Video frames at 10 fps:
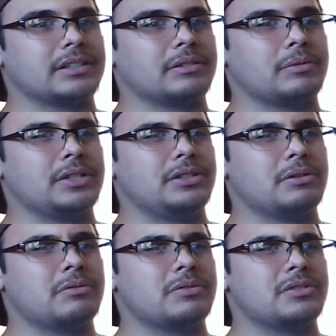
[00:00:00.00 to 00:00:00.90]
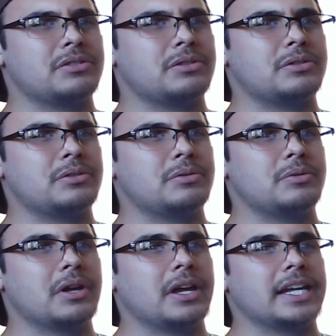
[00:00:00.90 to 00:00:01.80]
We don't know.
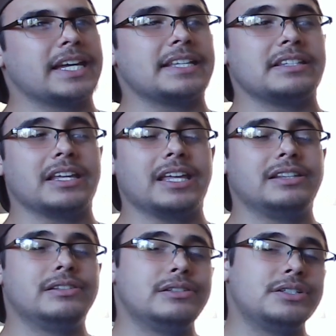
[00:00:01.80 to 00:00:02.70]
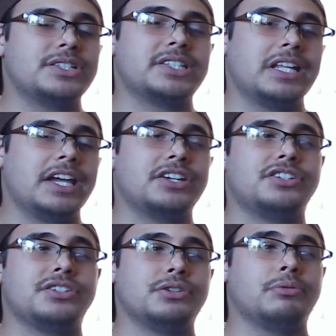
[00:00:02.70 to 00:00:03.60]
It looks like
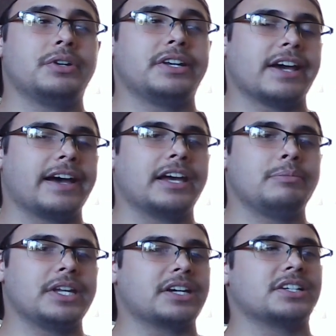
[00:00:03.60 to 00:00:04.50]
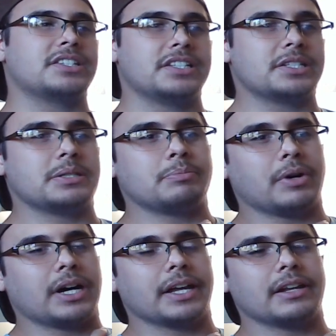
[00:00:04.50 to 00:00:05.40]
Shoot died because the
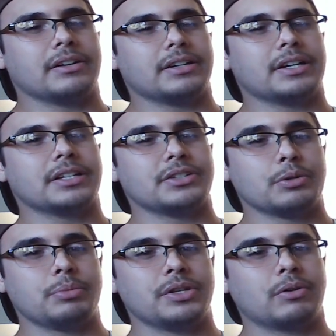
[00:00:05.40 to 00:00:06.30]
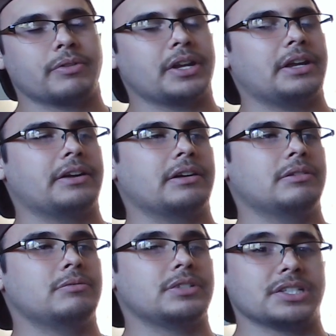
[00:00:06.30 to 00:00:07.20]
spot on YOUPI over
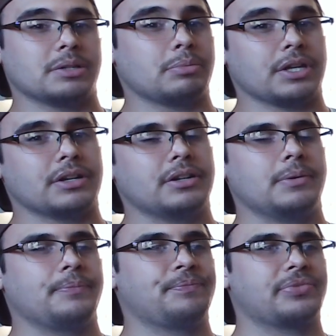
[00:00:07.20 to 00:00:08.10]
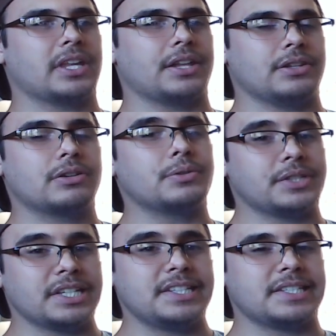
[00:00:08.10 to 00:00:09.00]
here disappeared. And Knuckle
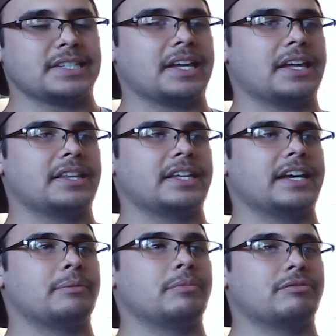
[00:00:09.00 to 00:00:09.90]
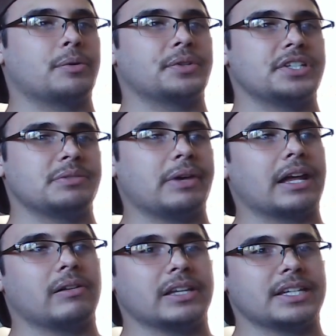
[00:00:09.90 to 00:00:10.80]
did say that before this
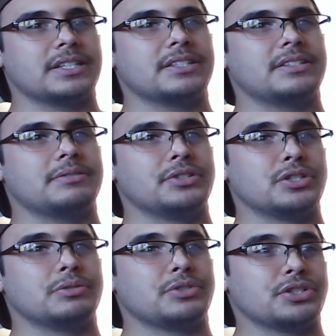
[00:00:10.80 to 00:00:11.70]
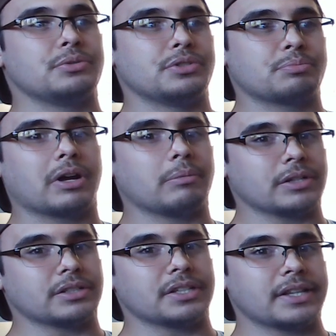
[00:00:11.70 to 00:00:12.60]
battle ends, Shoot is
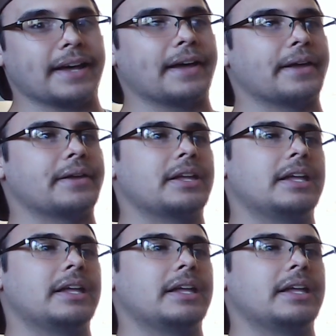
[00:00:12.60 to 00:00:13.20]
probably gonna die.